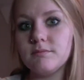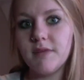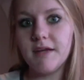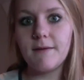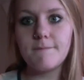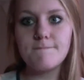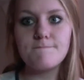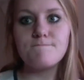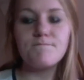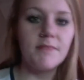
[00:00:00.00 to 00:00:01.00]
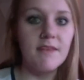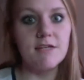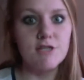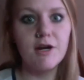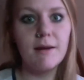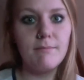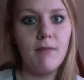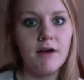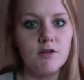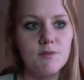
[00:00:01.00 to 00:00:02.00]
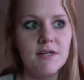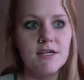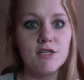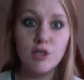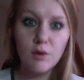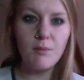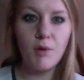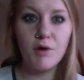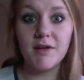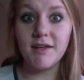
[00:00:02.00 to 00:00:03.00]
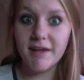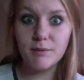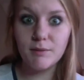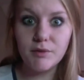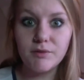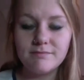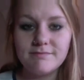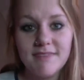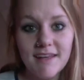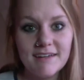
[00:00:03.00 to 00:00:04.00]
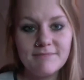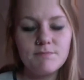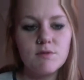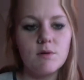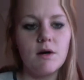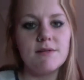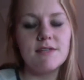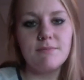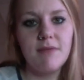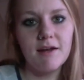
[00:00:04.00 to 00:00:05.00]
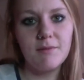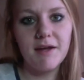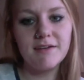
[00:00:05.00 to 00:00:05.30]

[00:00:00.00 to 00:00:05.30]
like the Instagram models because you are more relatable. Yeah. So always keep that in mind.